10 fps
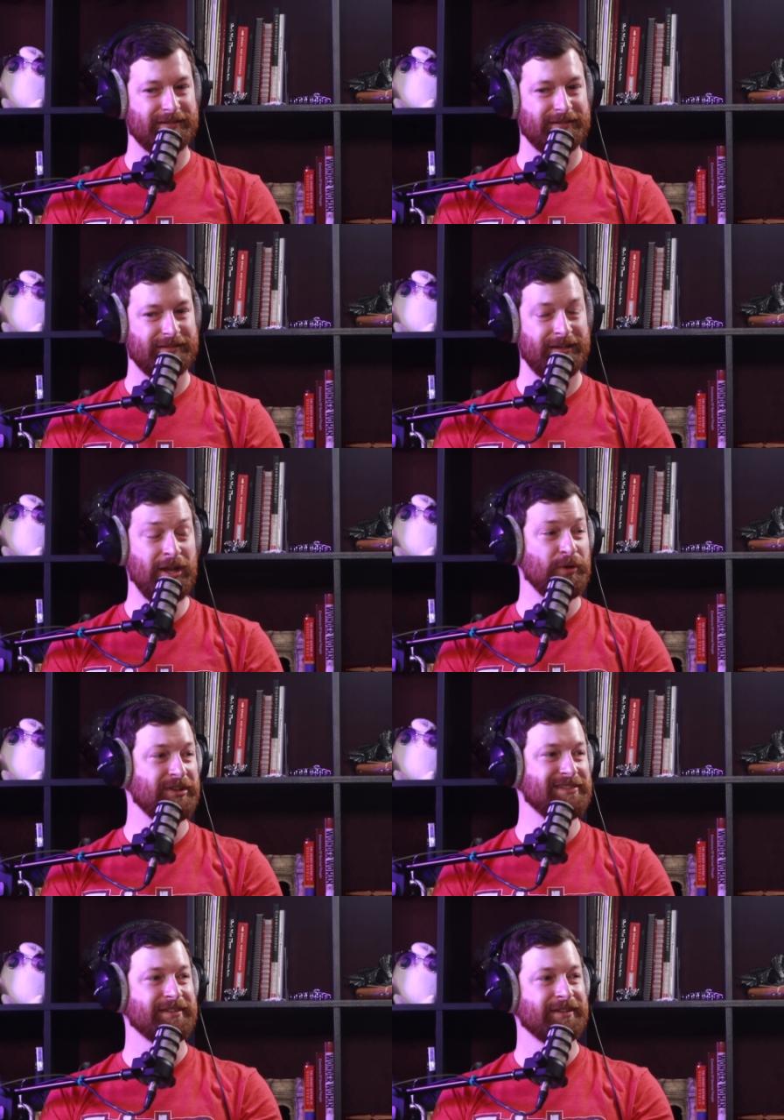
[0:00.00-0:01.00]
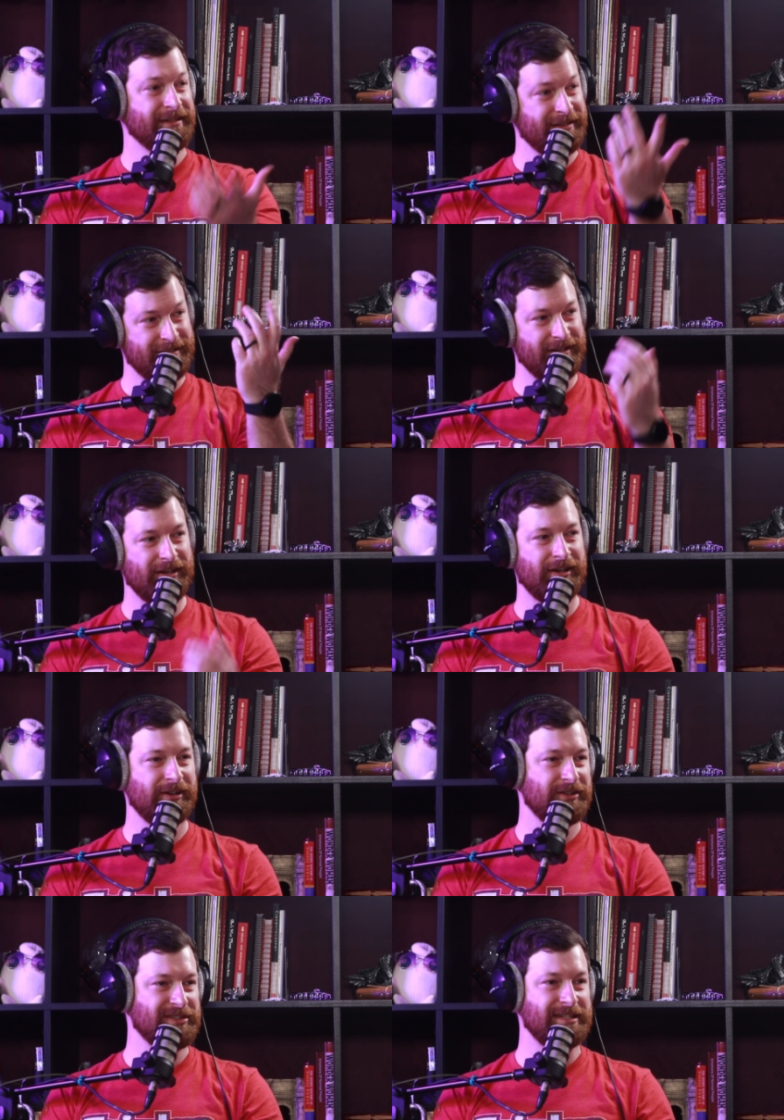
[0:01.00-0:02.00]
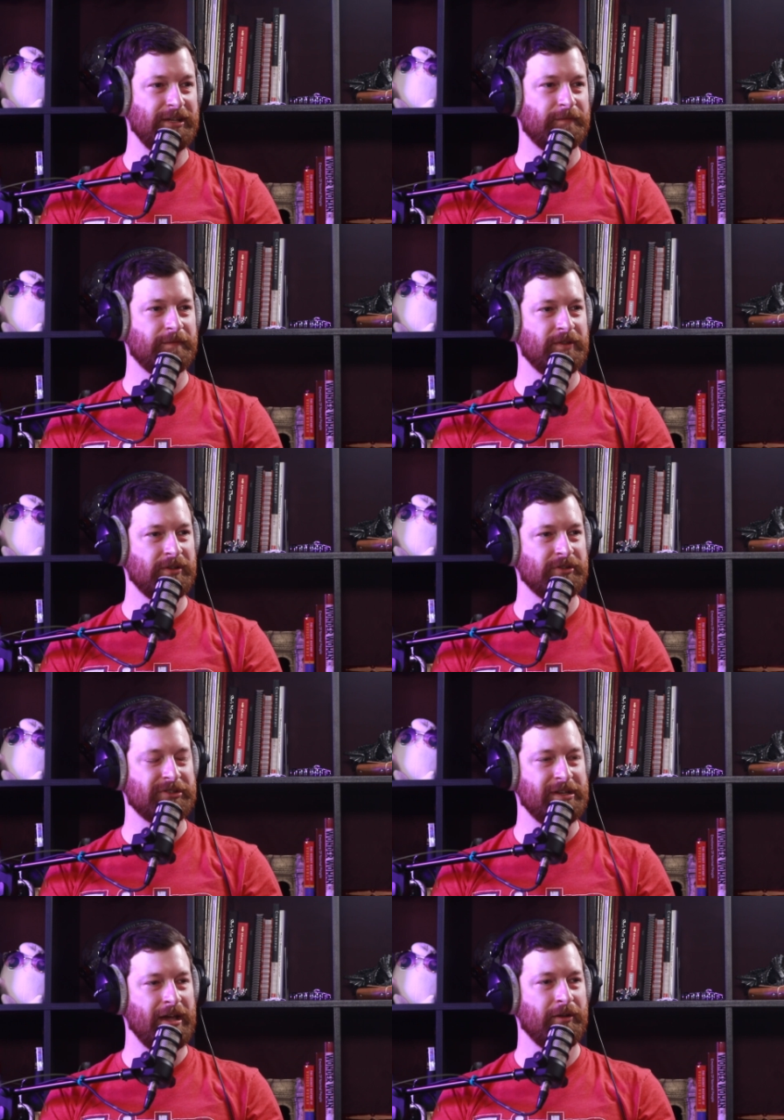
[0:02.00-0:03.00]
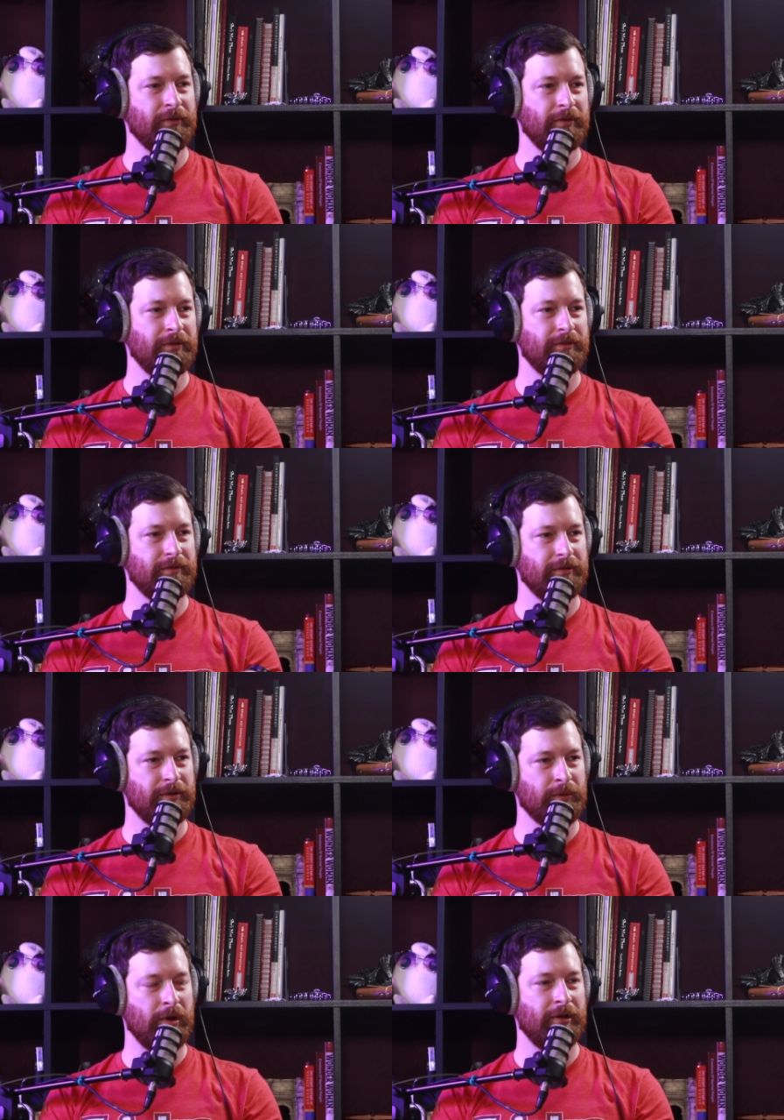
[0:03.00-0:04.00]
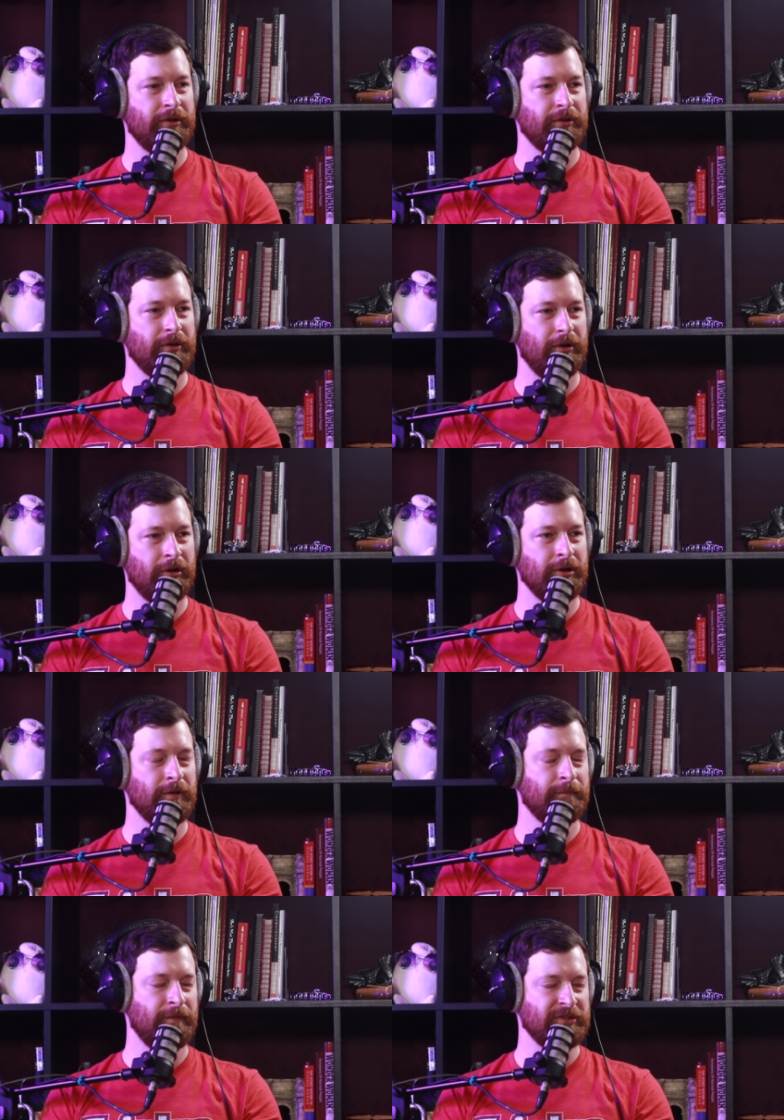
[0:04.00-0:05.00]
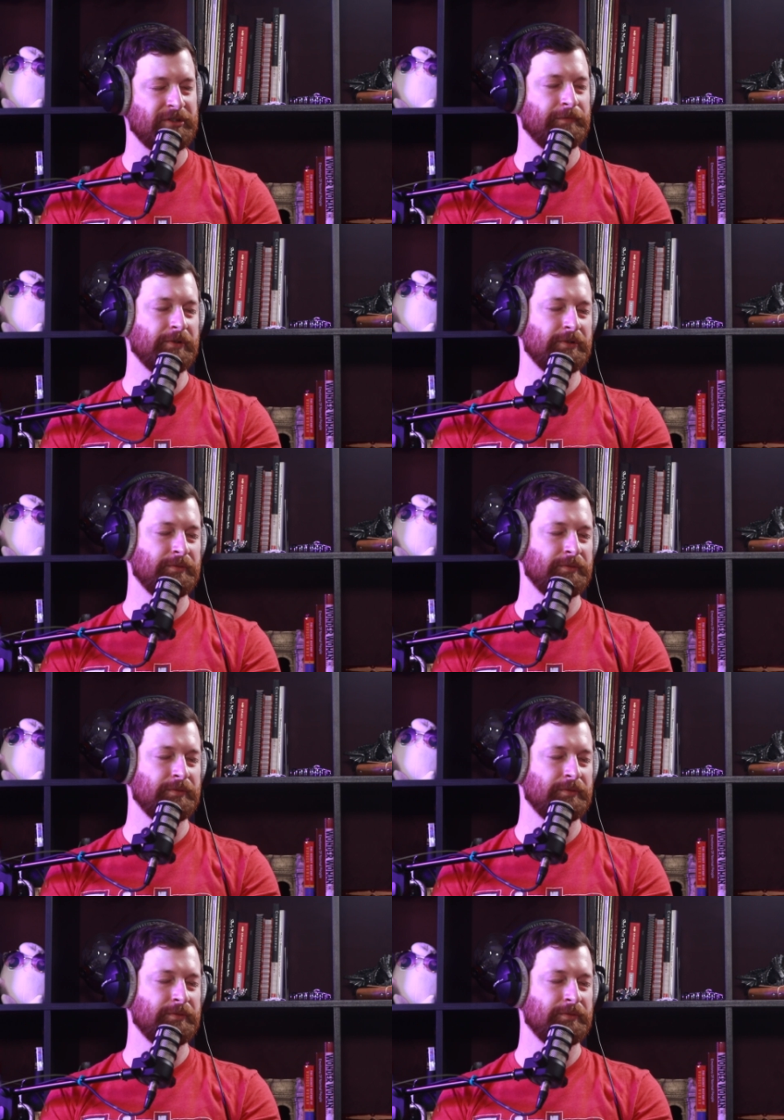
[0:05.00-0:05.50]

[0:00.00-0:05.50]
Anyways, uh, SEAF, the Seattle Erotic Art Festival.